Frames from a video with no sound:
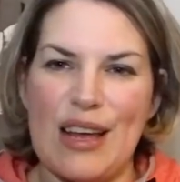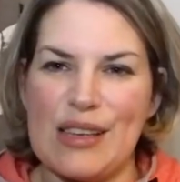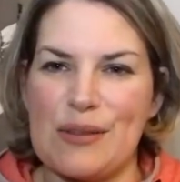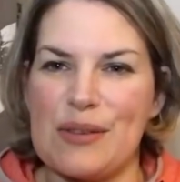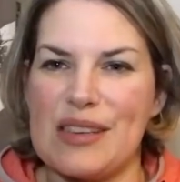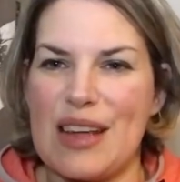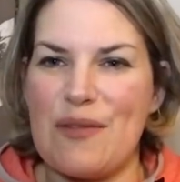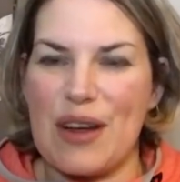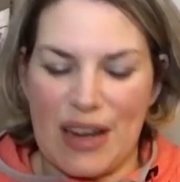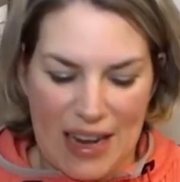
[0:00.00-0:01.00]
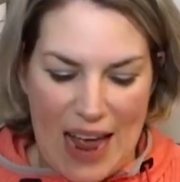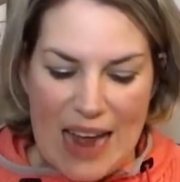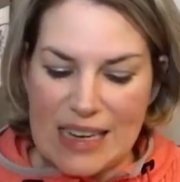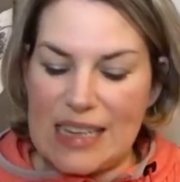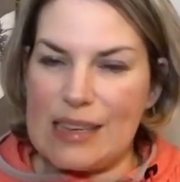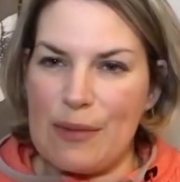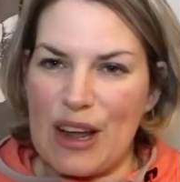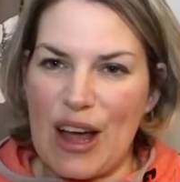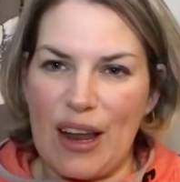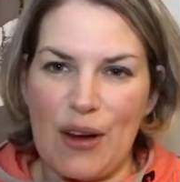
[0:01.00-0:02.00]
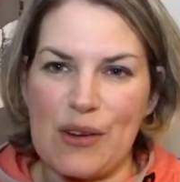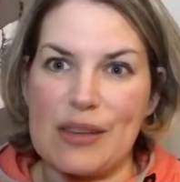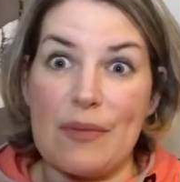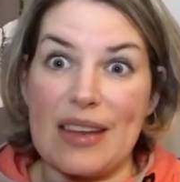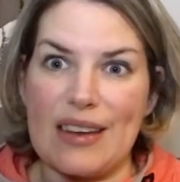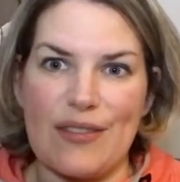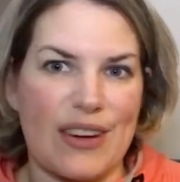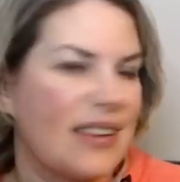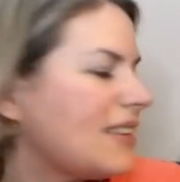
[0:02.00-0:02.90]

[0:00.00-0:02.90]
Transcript: So we'll see if we're going to get a similar colour or something different